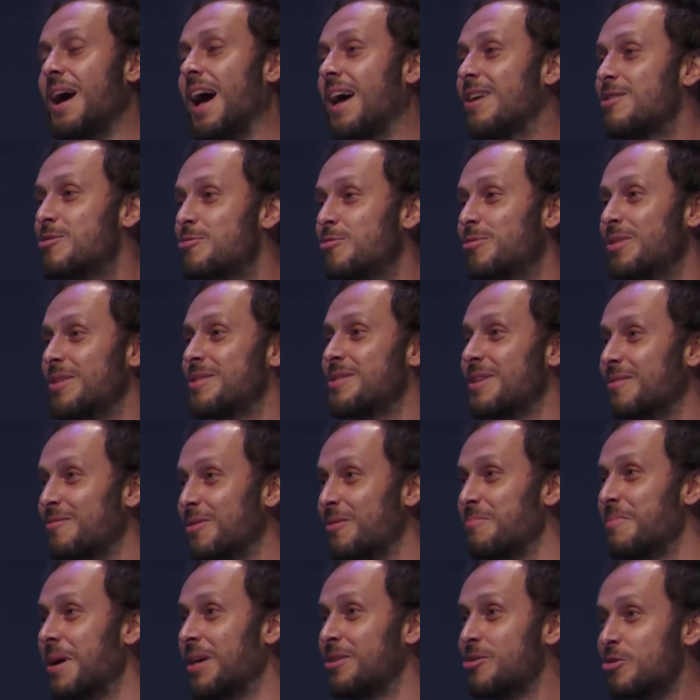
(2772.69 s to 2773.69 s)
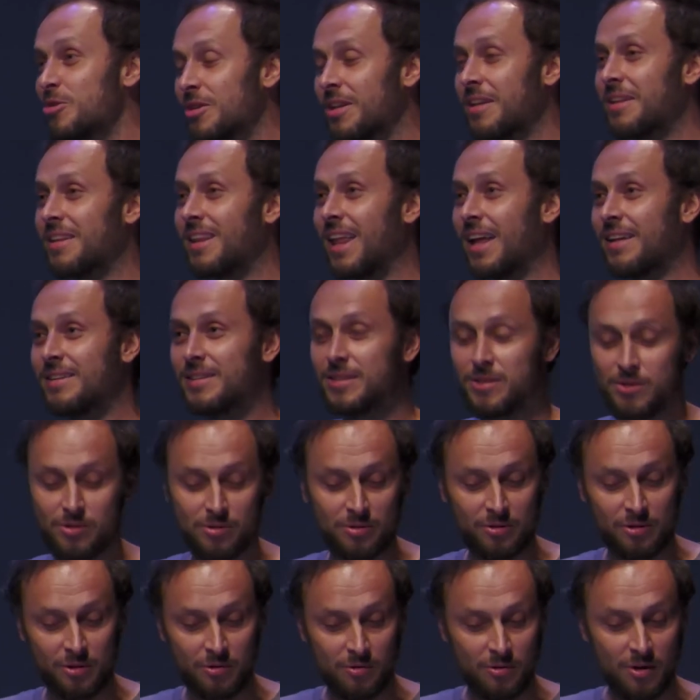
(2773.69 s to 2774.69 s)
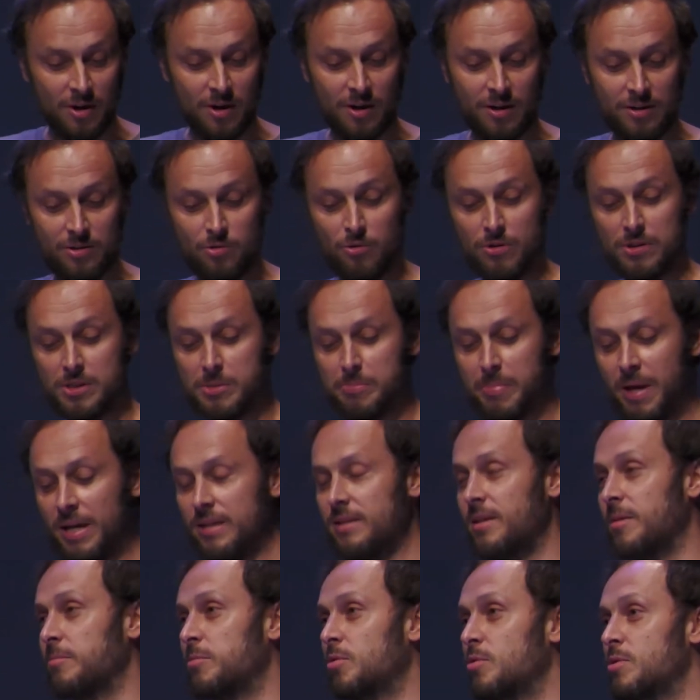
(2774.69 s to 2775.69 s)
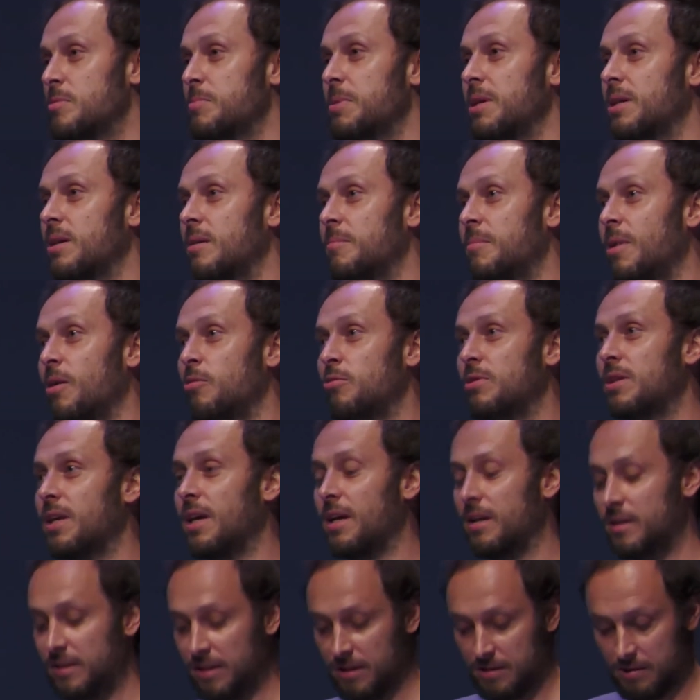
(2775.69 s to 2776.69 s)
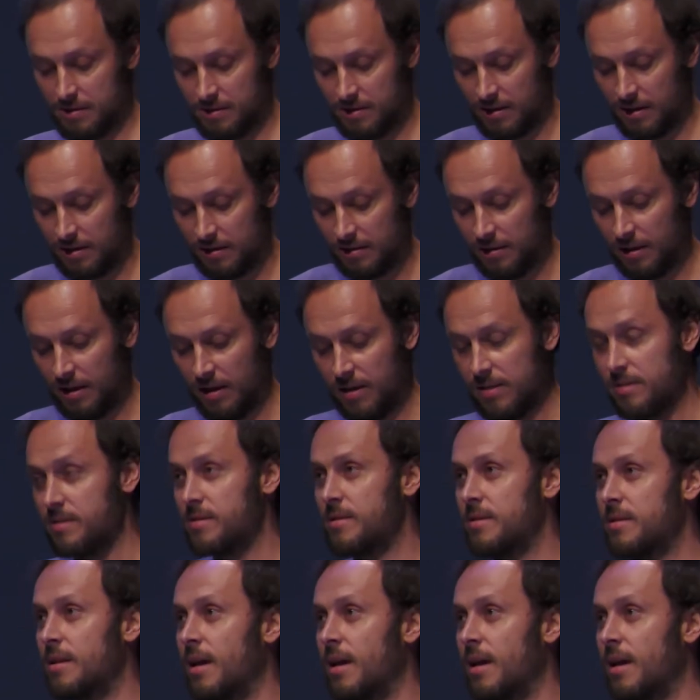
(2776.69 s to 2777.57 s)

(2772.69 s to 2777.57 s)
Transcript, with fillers: As soon as someone mentioned Atlantis, you know, you expect them to speak about aliens and, and,